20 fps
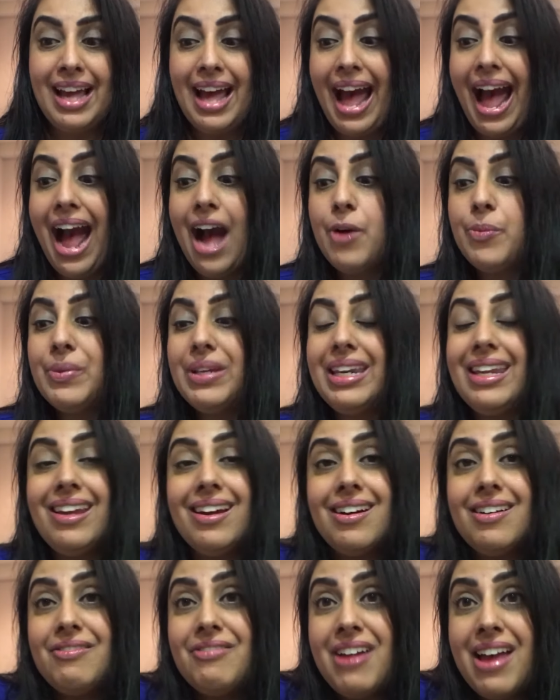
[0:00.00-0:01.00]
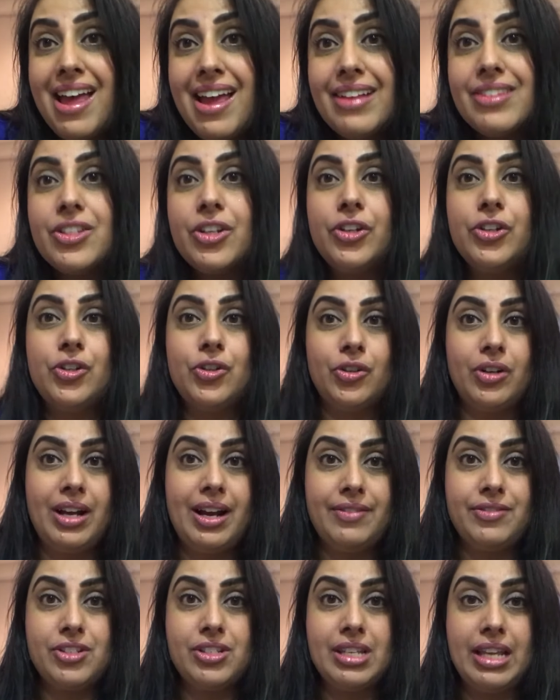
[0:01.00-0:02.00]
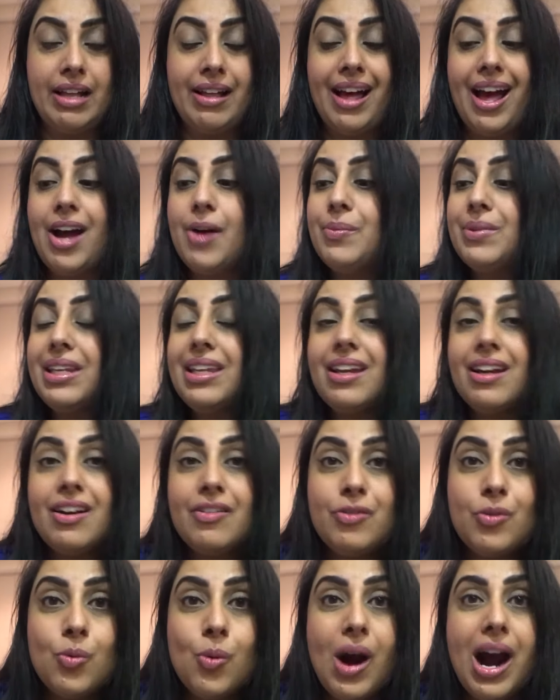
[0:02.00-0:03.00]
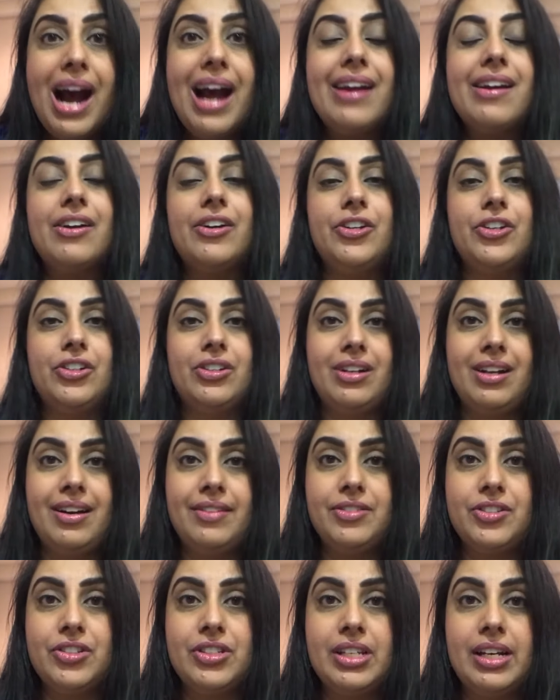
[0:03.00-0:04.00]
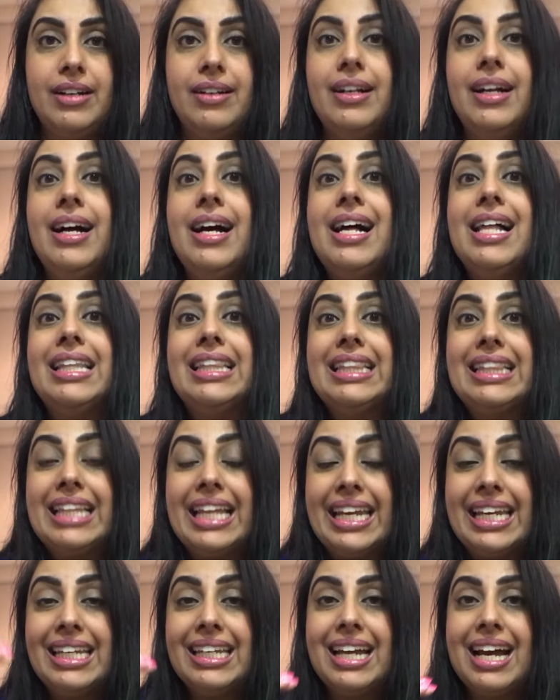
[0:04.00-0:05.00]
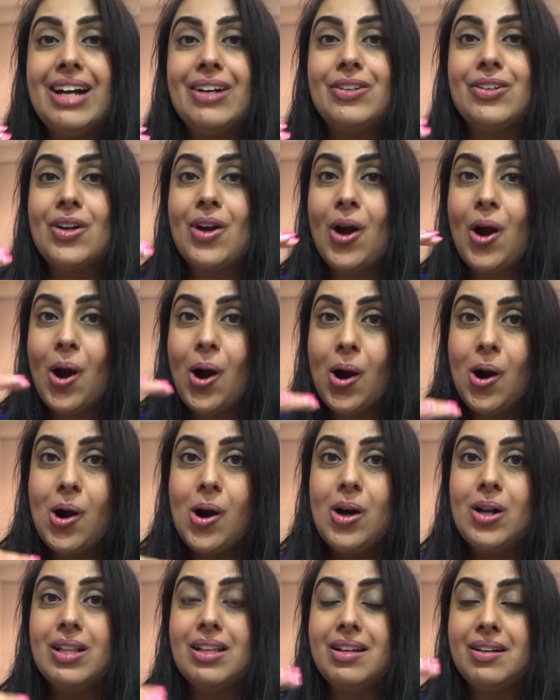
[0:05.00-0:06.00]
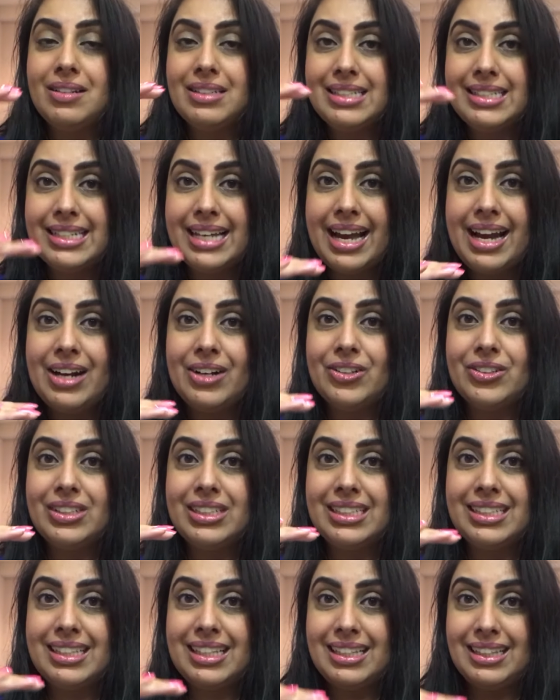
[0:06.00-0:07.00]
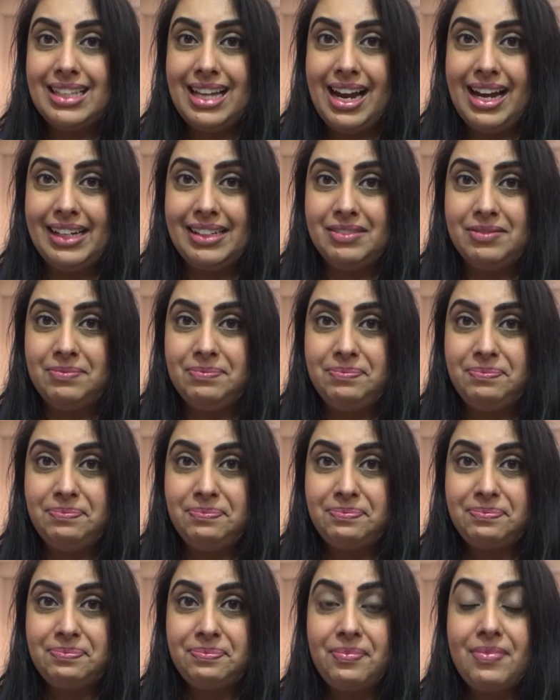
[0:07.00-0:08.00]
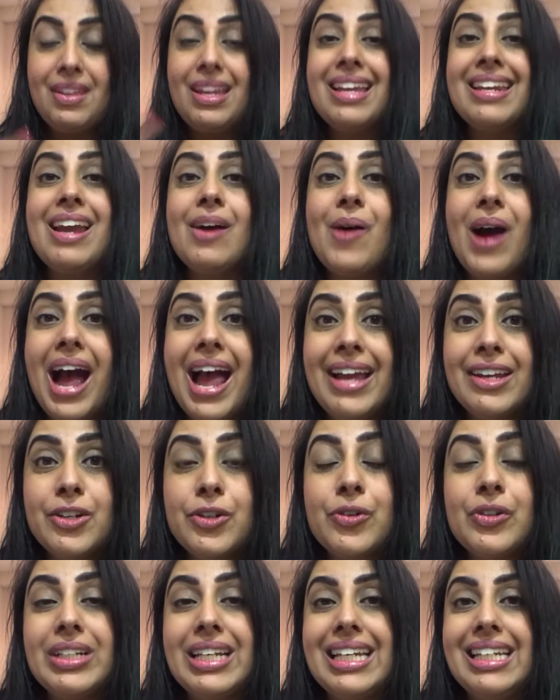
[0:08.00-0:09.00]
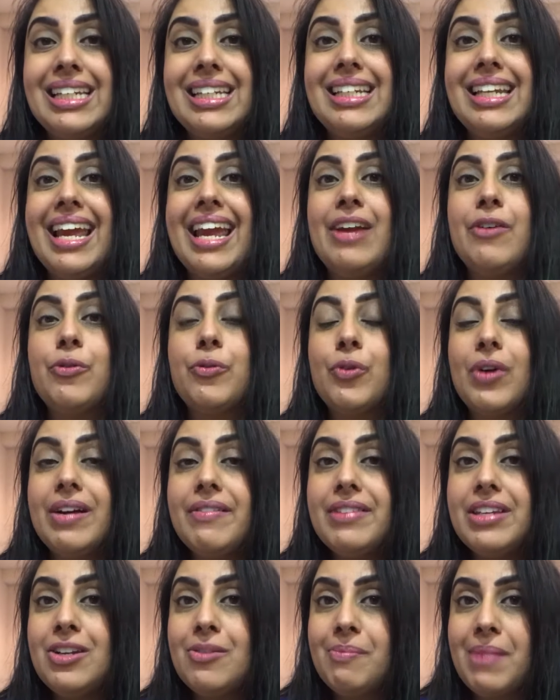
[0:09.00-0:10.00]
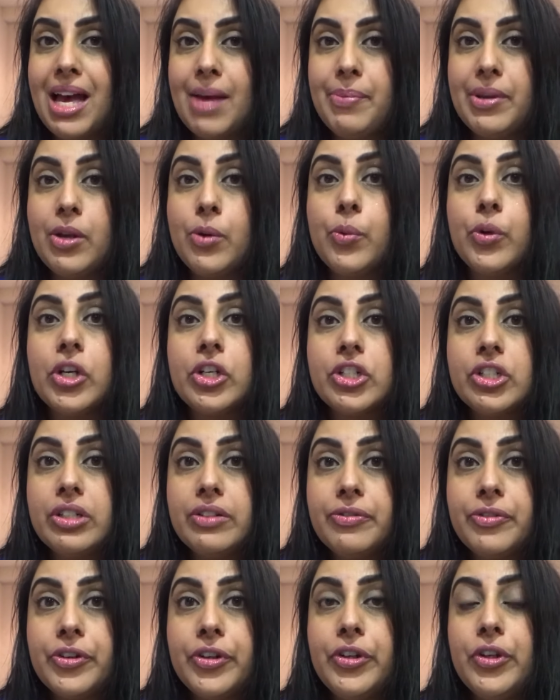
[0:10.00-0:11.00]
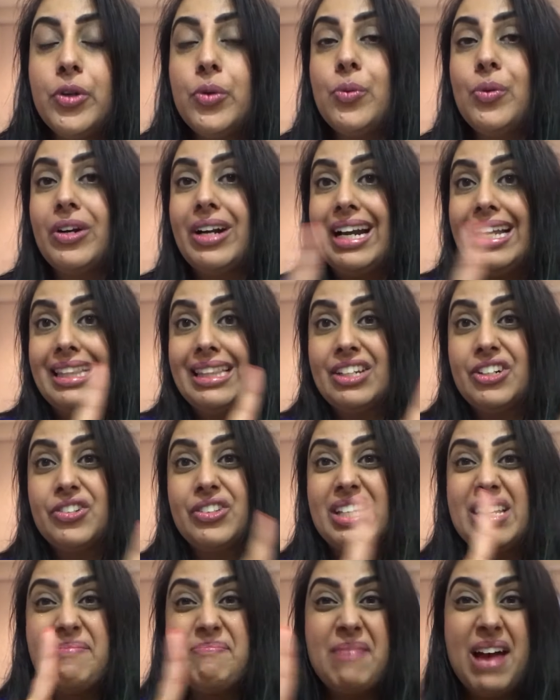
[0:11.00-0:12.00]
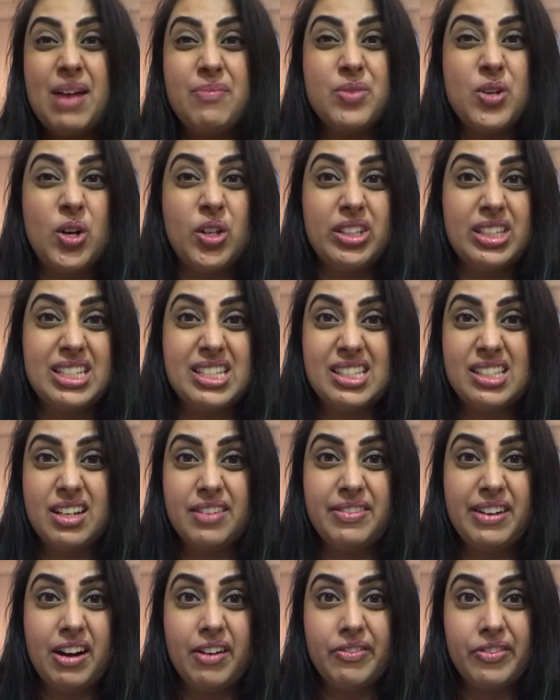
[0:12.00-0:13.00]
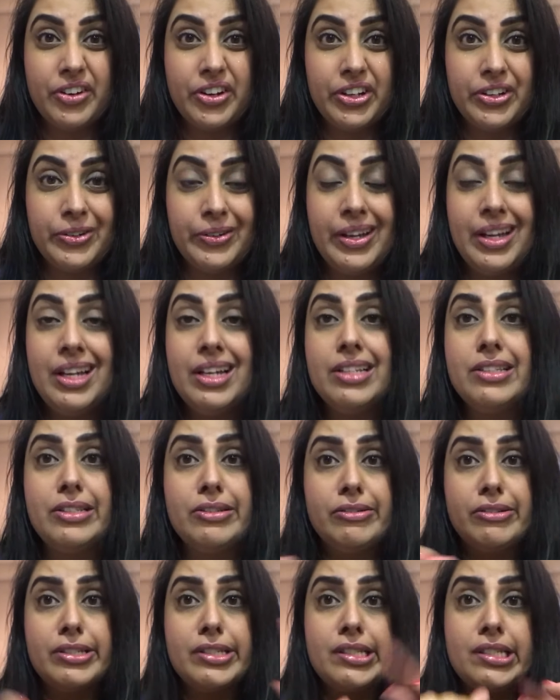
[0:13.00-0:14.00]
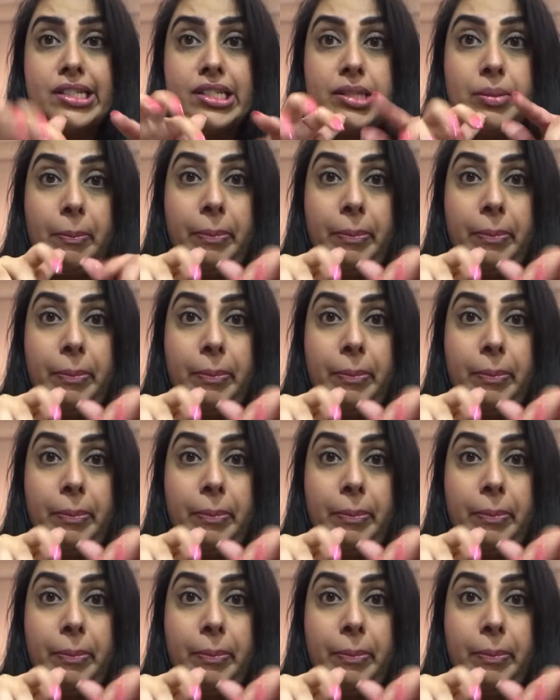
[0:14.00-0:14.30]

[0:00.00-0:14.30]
How many of X are you gonna have to sell? How many of Y are you gonna have to sell? Lay it out all down the line. Now, I created a revenue mapping worksheet for you where I literally mapped all this stuff out for you. So you just need to